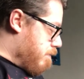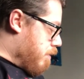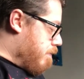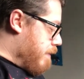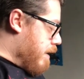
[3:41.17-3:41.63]

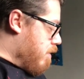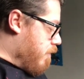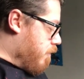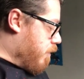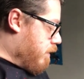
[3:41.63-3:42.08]
pop that
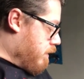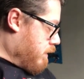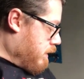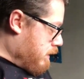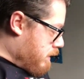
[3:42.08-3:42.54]
off
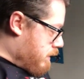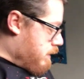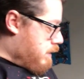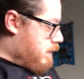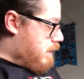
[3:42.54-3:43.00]

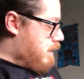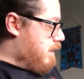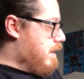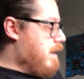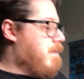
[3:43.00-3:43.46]

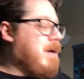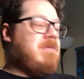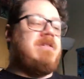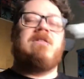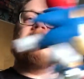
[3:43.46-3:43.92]
and get him
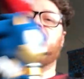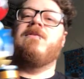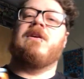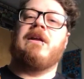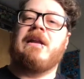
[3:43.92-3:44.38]
out
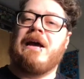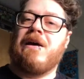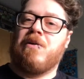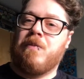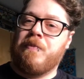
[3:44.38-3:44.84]
specifically.
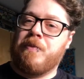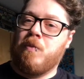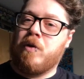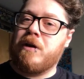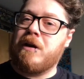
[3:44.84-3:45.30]
Now,
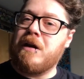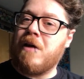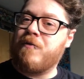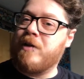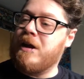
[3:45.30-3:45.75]
what a
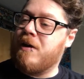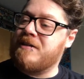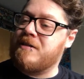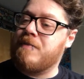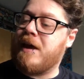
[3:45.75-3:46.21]
lovely
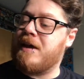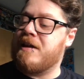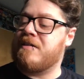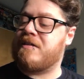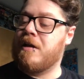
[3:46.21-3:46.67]
item that
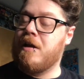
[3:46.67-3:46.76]
is.